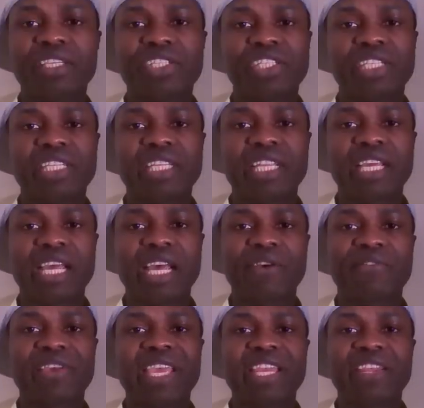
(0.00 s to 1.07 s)
she didn't
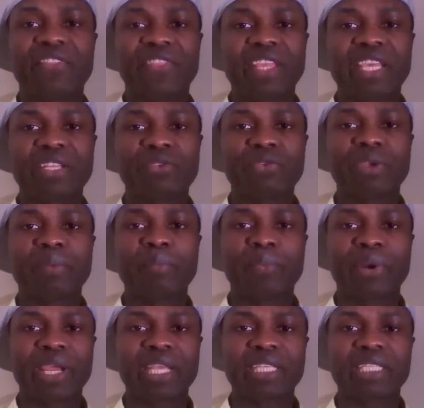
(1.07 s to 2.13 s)
have anything to
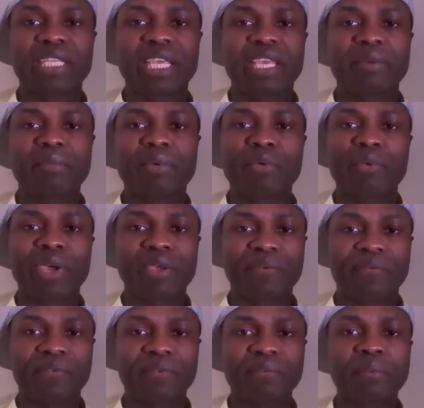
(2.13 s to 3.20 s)
impress him with.
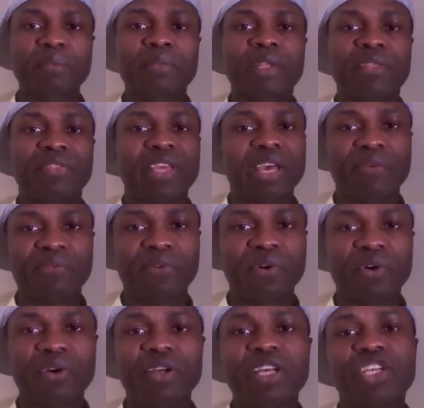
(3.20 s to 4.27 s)

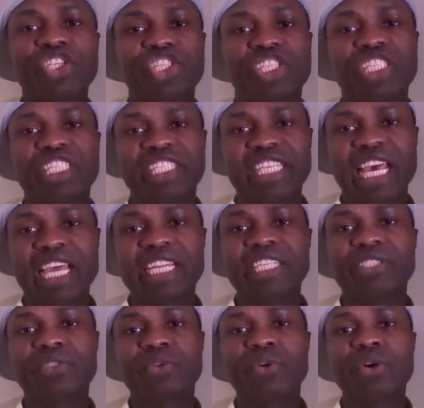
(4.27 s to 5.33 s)
Therefore, she
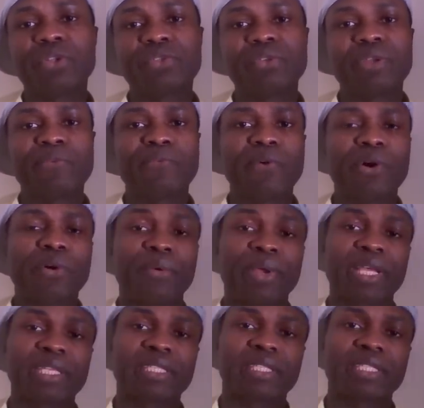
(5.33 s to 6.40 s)
decided to go to the
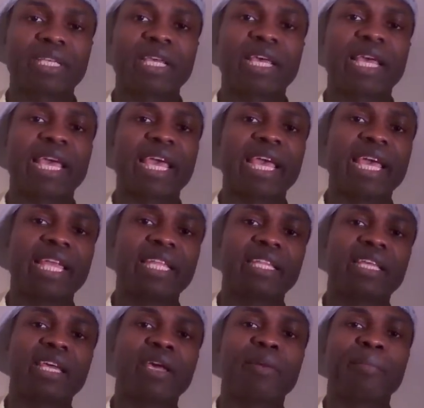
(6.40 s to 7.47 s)
forest and
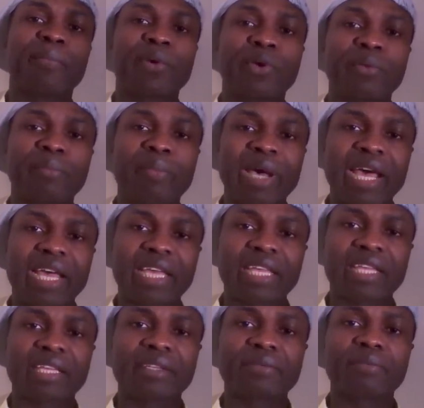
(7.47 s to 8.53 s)
brought
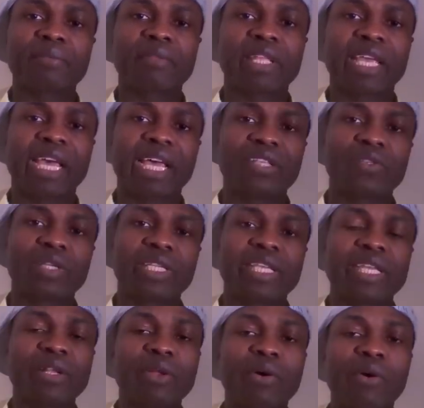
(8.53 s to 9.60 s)
back 100
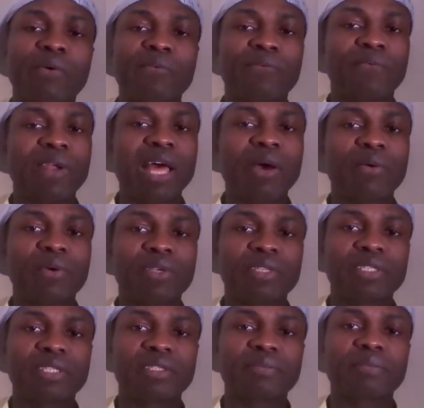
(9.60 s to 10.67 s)
kilos of
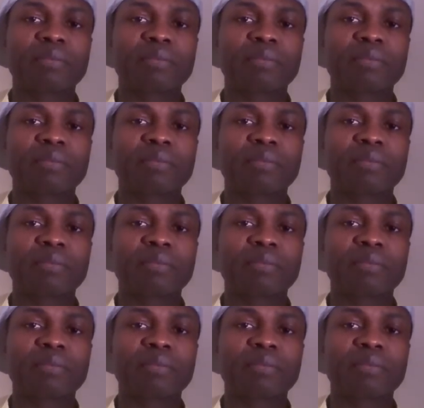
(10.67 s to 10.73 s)
flowers,